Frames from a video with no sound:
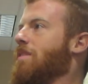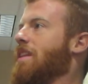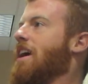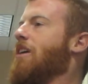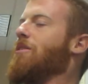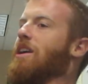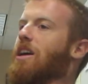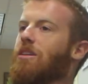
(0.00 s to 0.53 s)

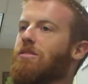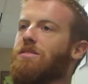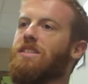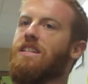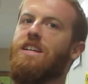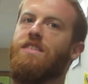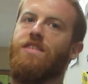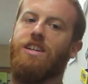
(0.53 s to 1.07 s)
There we go,
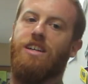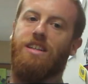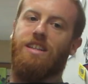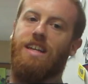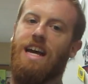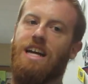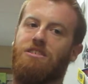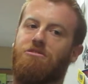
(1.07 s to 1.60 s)
stevia, the
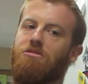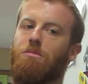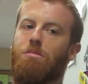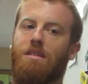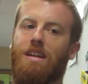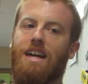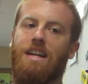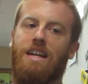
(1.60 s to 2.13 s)
natural
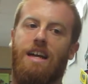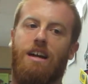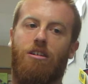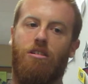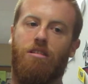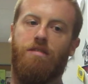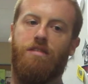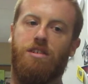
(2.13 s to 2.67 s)
plant
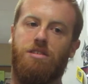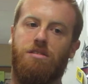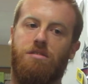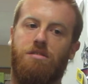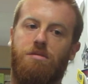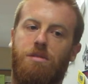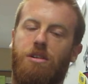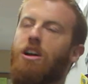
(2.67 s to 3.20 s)
artificial
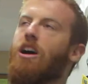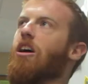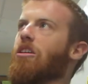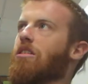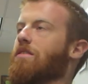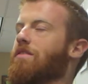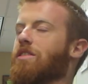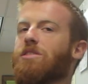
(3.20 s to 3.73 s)
sweet, not
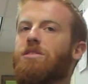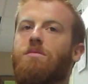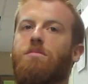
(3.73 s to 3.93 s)
artificial.